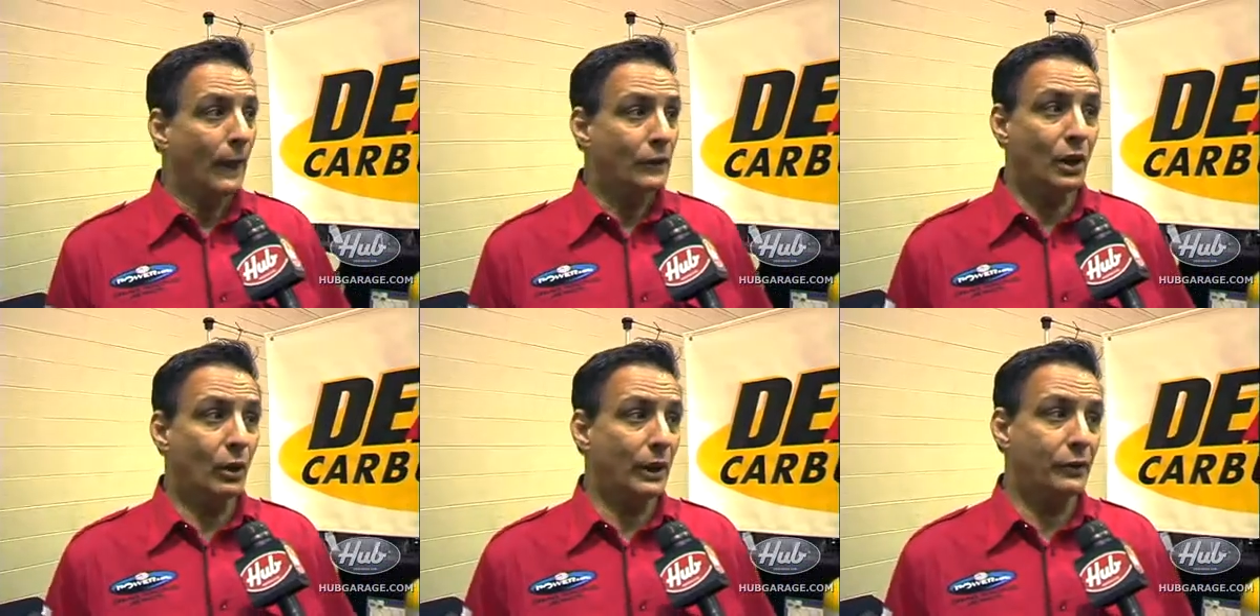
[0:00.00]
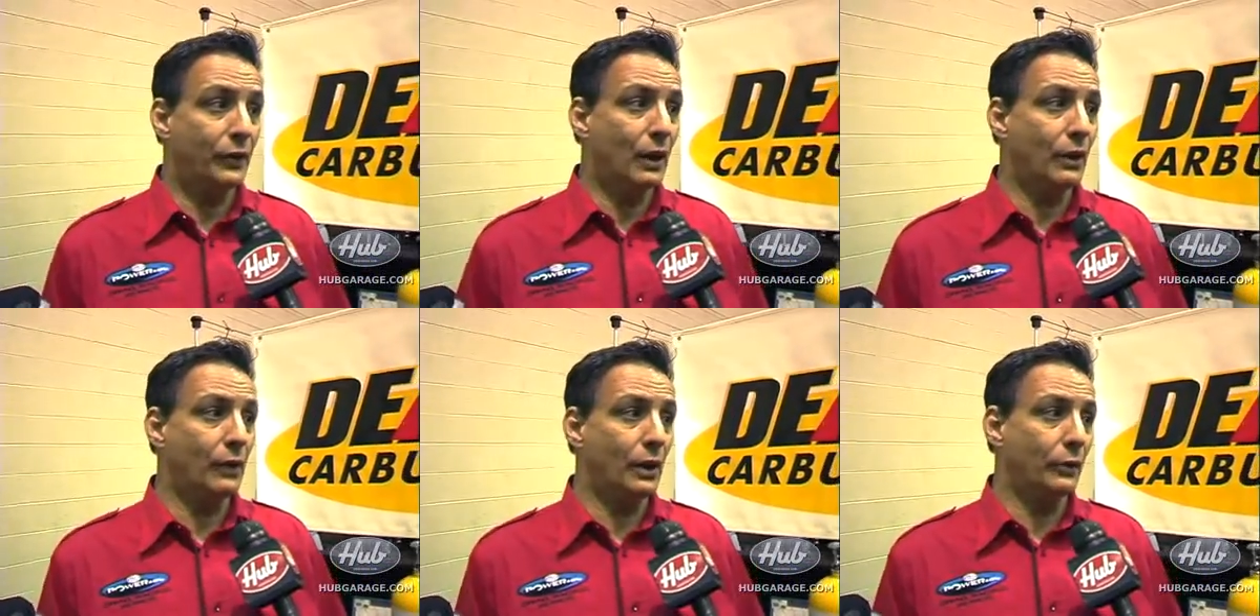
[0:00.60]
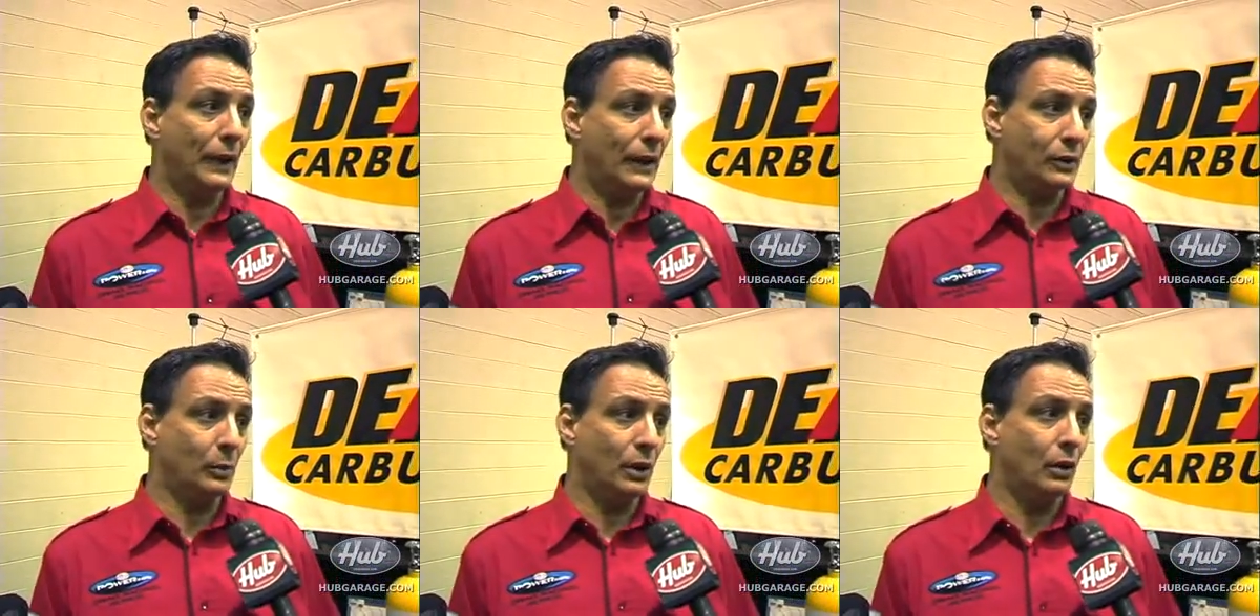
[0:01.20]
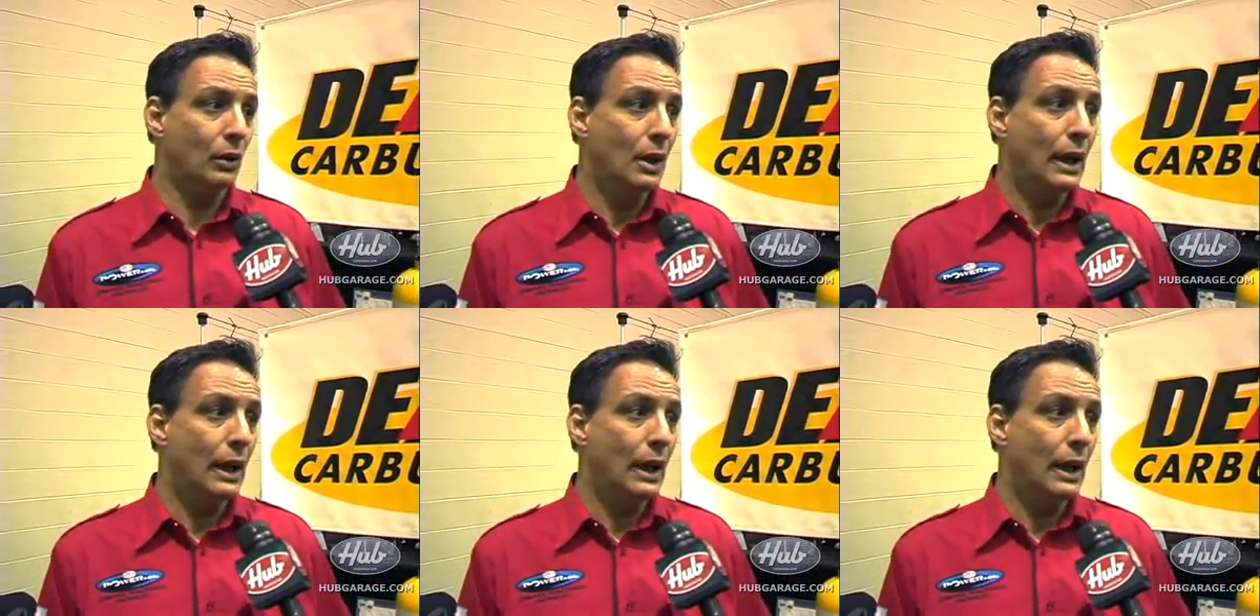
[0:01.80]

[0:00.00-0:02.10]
So it's very, very flexible,